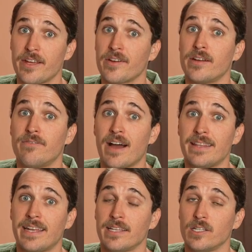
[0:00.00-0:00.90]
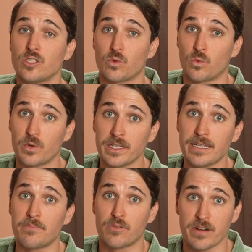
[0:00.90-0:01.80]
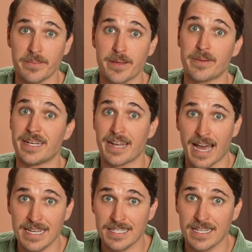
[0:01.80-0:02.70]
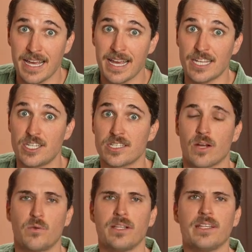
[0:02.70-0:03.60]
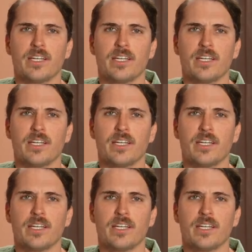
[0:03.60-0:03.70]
think you're gonna find that it looks really premium and nice. It's just a really